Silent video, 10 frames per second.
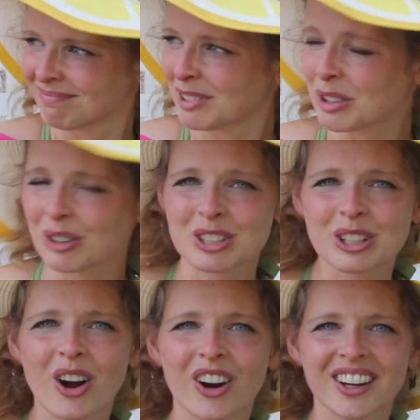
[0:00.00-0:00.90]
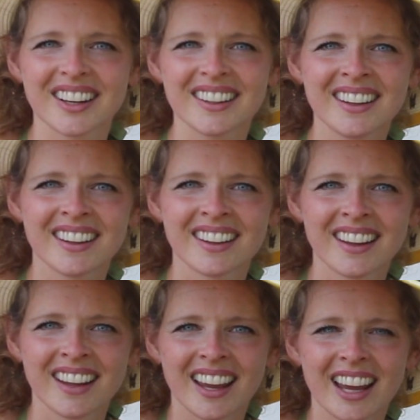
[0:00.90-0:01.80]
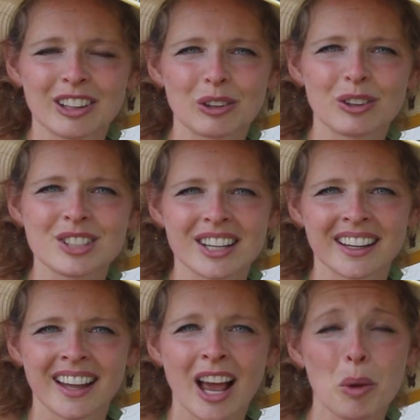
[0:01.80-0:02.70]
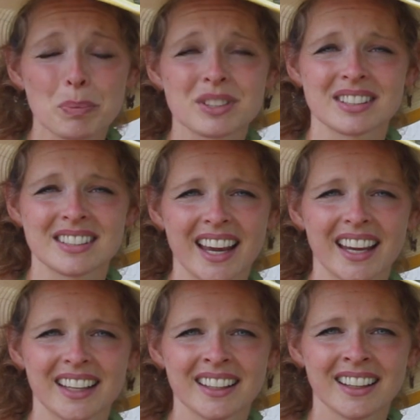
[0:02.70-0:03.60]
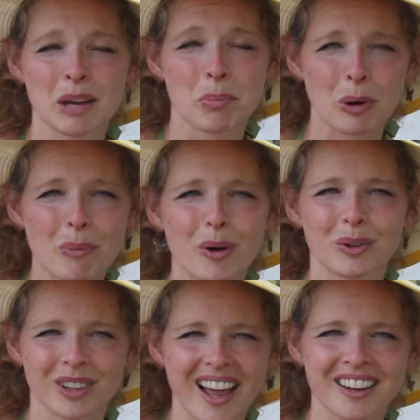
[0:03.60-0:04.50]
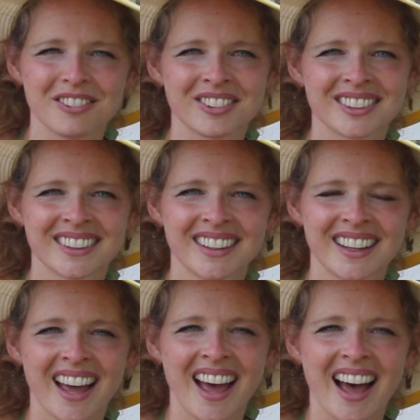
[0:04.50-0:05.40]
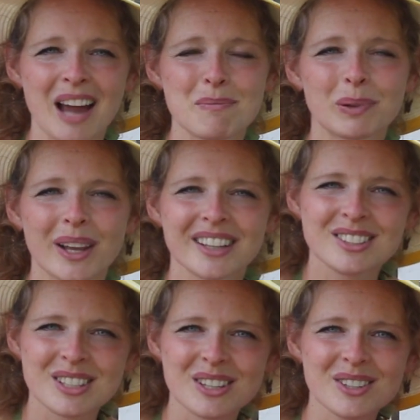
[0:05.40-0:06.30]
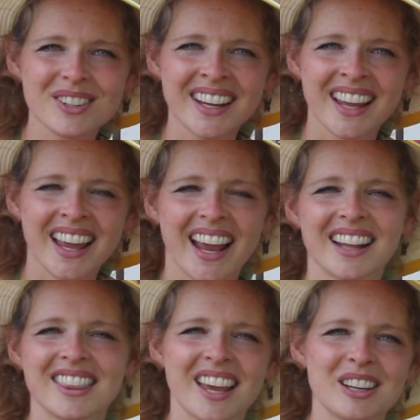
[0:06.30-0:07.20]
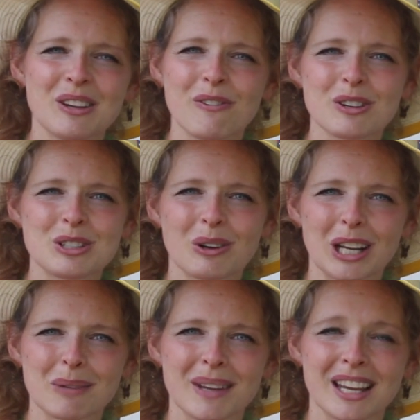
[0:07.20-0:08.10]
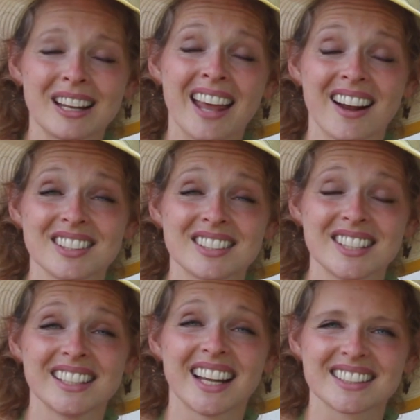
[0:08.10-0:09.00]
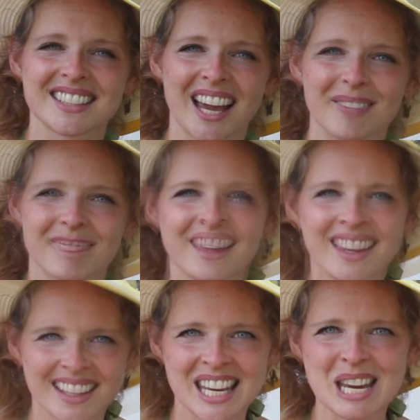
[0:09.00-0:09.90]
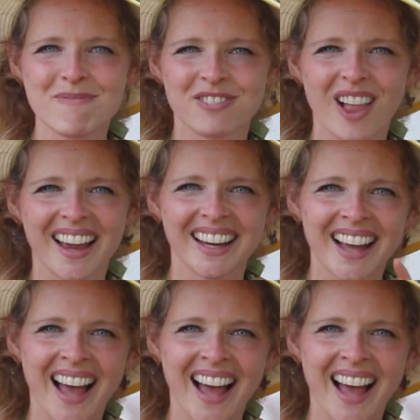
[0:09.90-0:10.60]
learn to garden and learn to help sustain and promote life. I bless you and thank you for joining me, and I'll see you next time. Keep flying